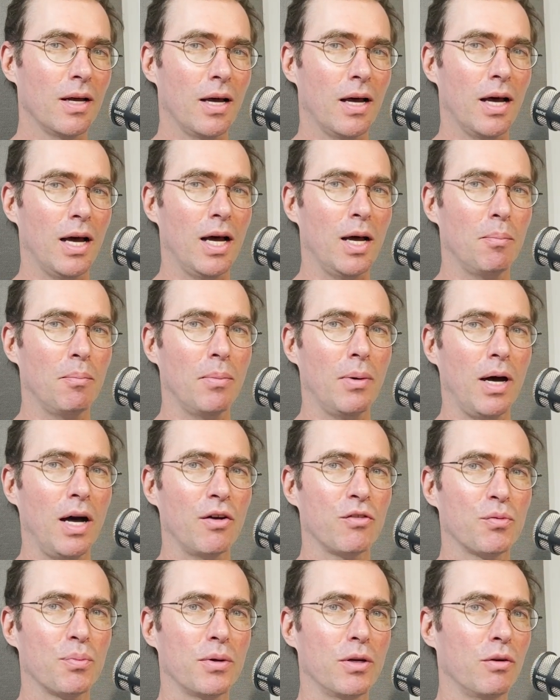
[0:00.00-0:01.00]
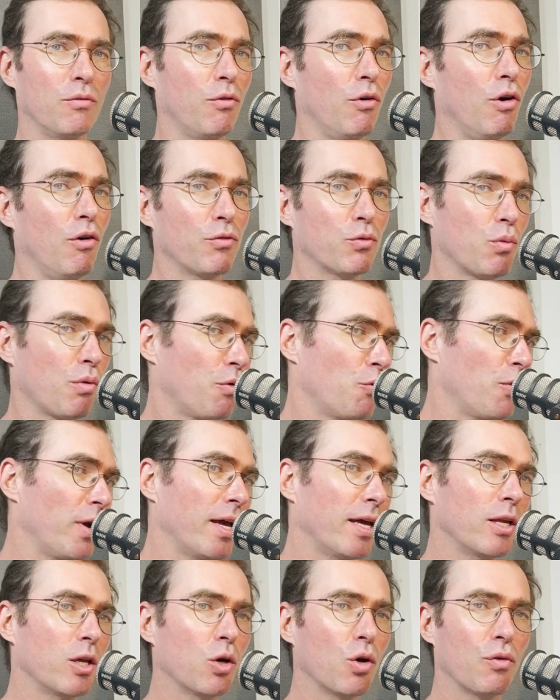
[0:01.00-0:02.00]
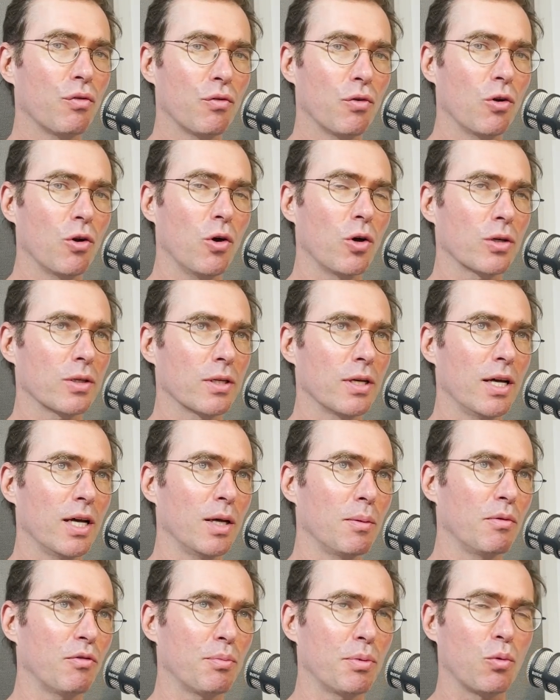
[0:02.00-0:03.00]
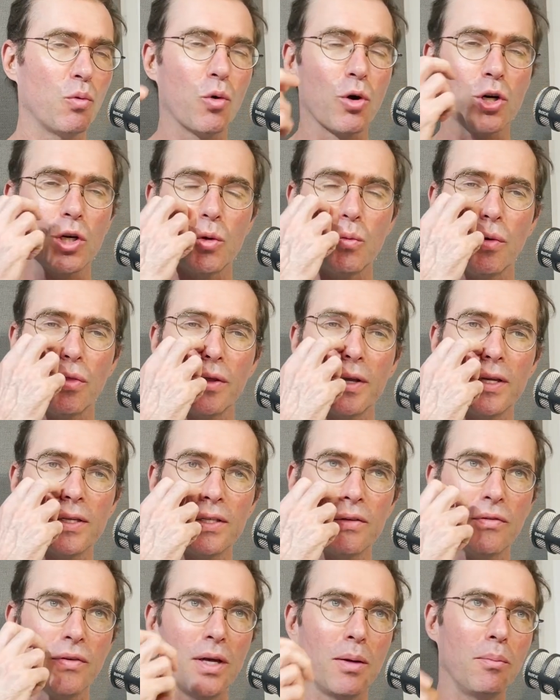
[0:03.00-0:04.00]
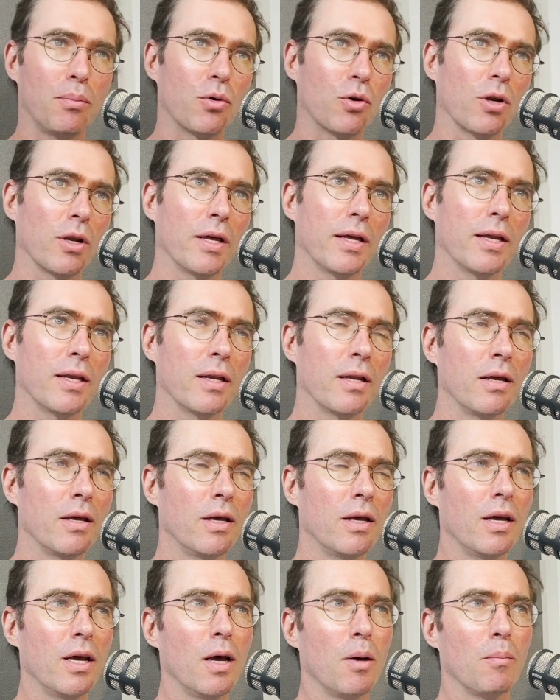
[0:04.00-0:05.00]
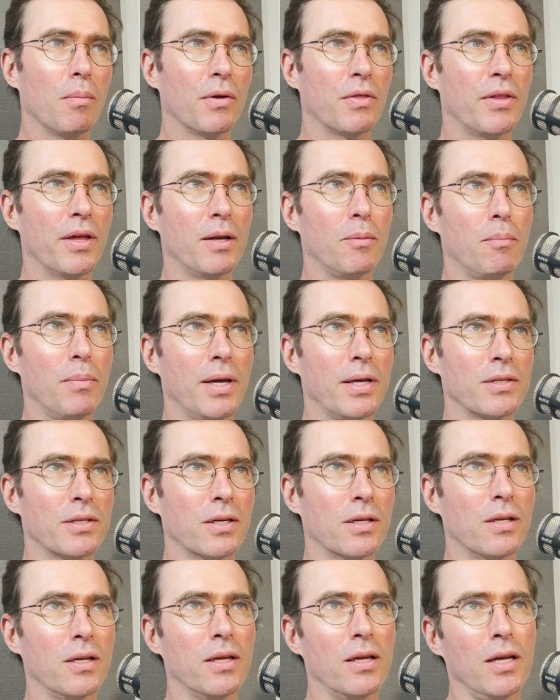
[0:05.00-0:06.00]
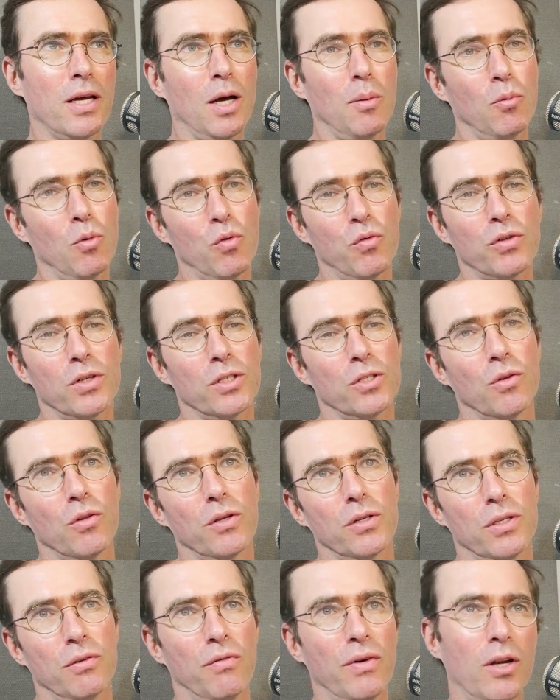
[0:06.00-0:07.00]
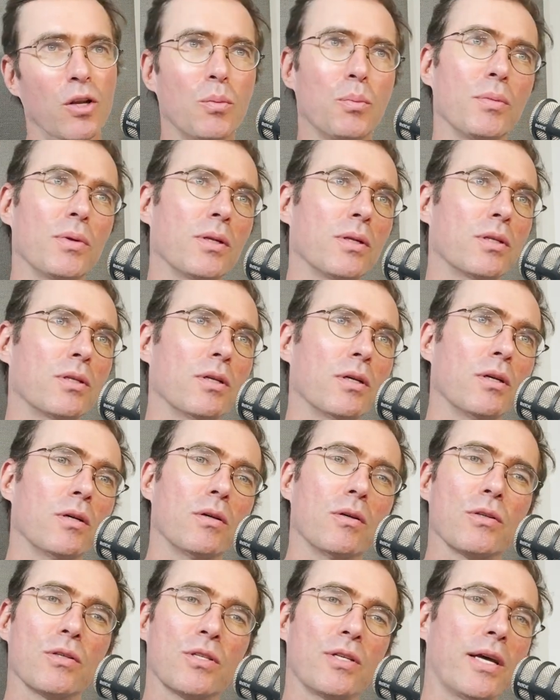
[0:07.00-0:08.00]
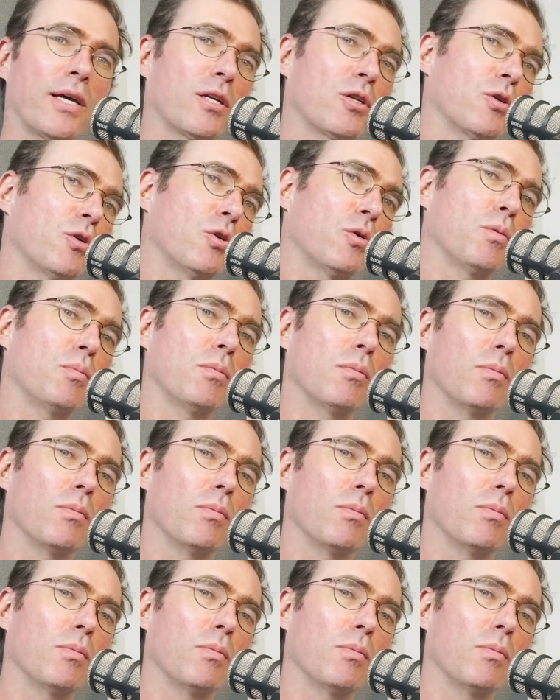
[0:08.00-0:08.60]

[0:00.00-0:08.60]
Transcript: I've been involved with radio for a long time. I've been working with Kiss FM Berlin, but then basically I moved into the development sector,